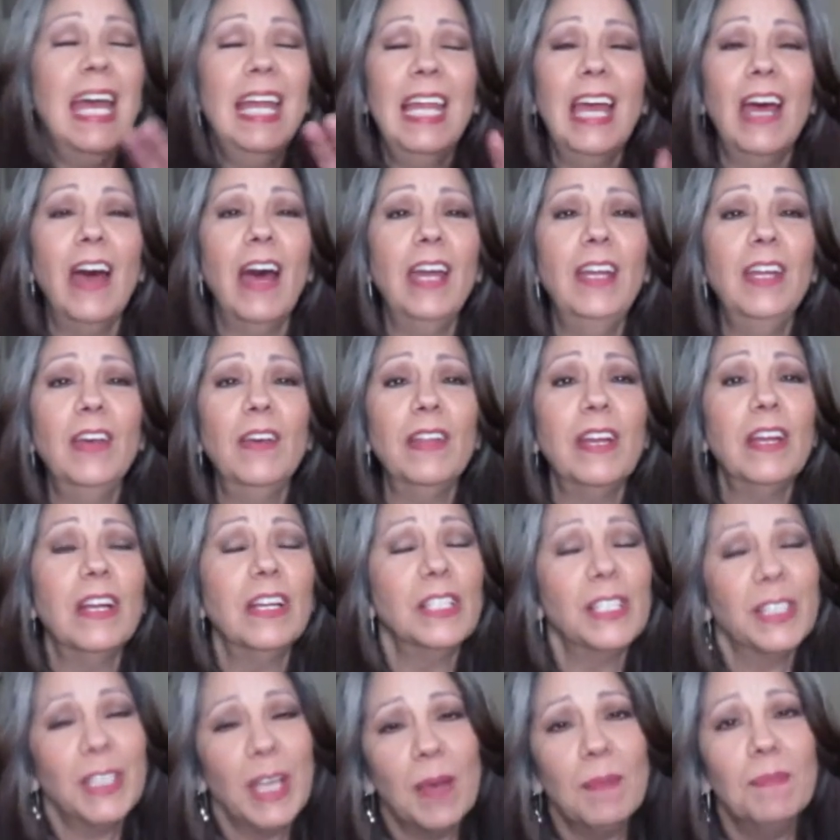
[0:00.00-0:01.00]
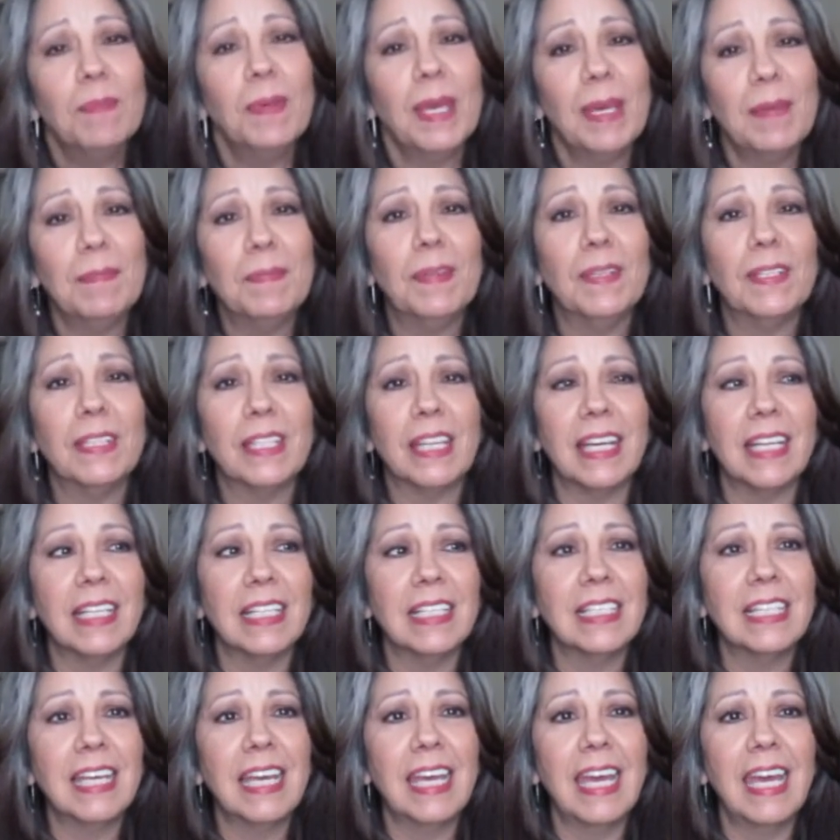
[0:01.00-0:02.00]
Now, I know there are some people
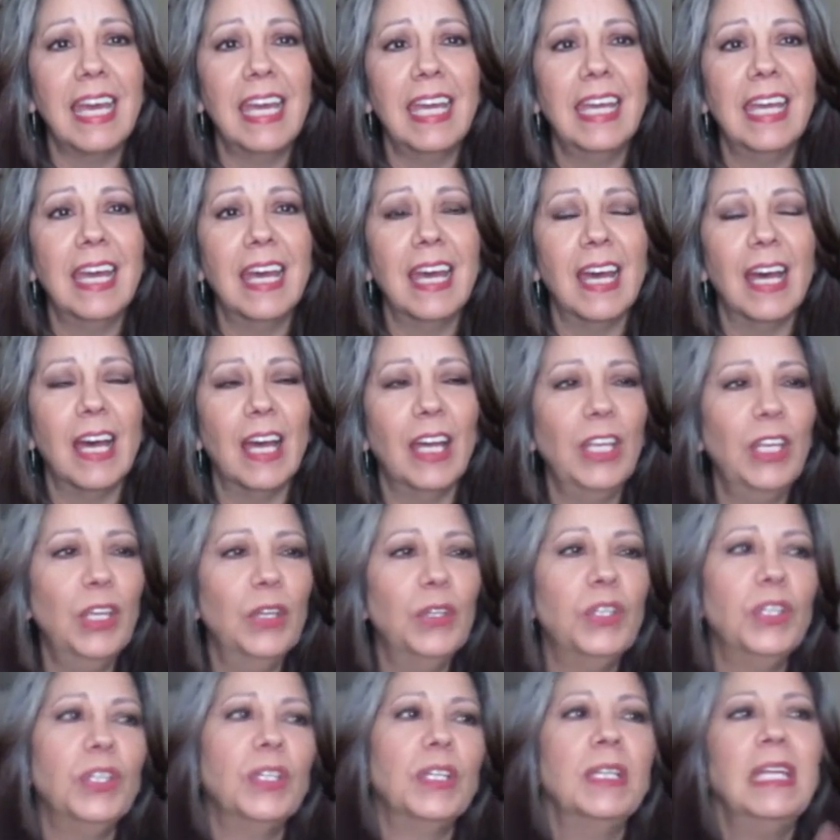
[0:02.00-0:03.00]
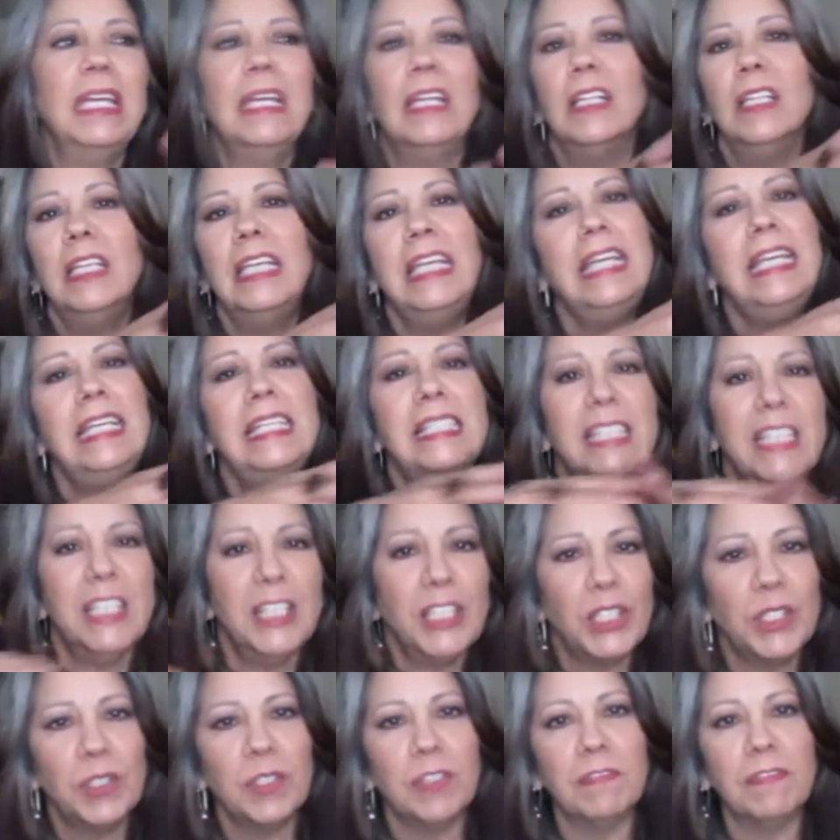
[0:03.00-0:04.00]
that say you should ease
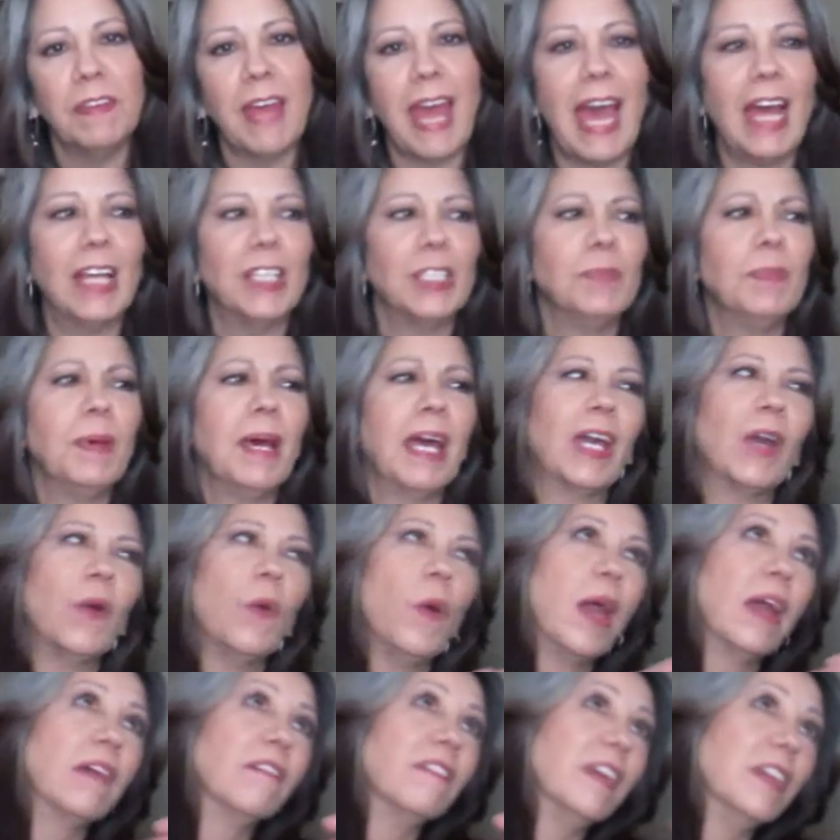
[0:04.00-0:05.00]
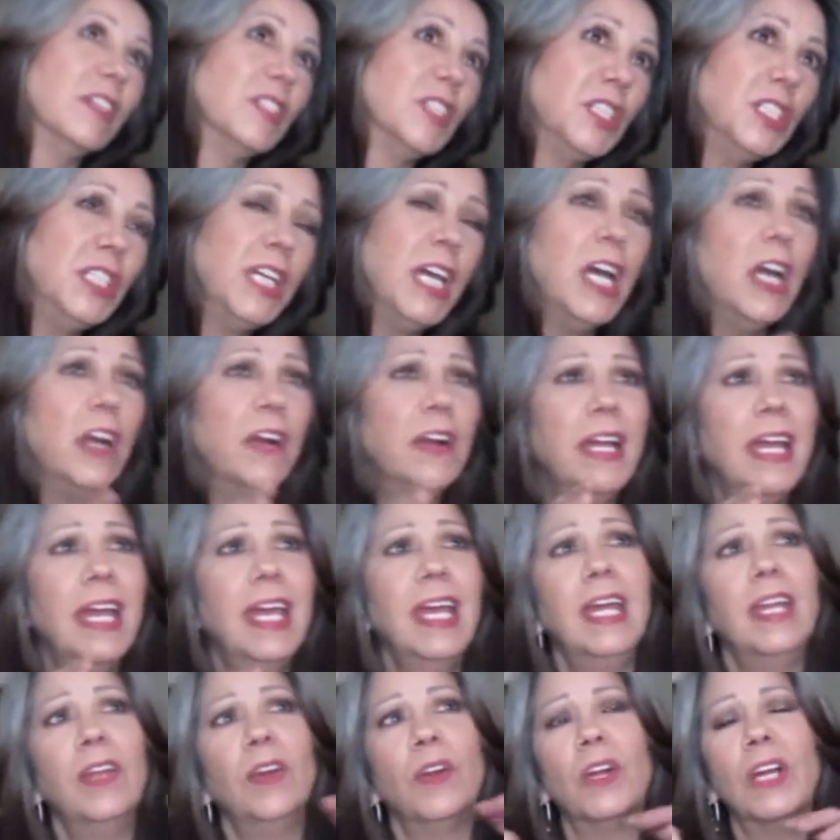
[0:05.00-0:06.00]
into a fast by going
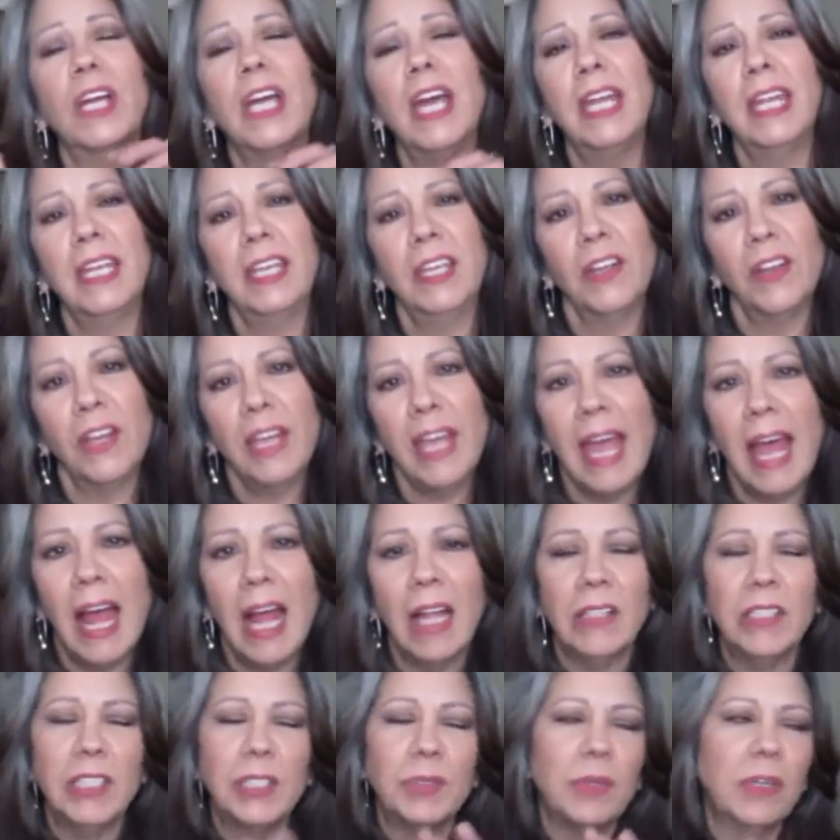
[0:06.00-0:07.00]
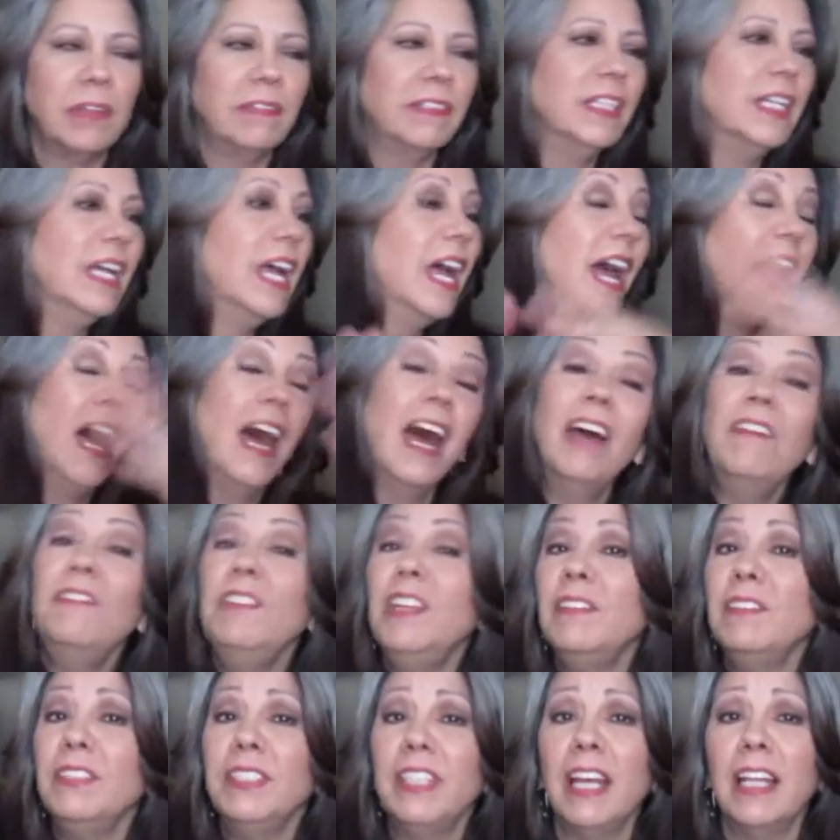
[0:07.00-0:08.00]
vegetarian or cutting your calories, whatever. I've
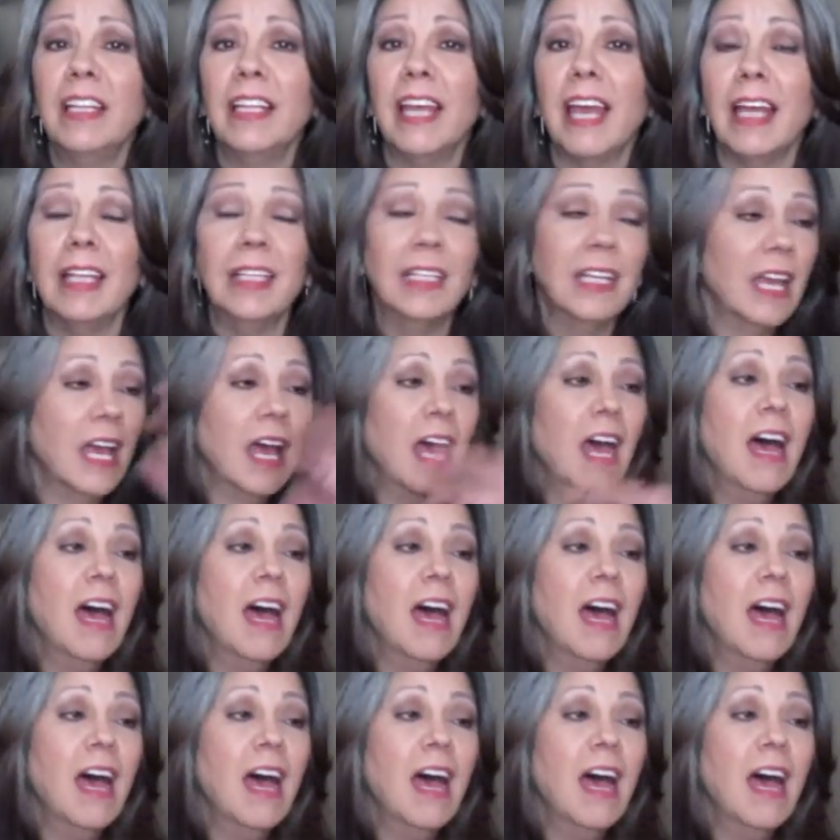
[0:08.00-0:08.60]
never done that.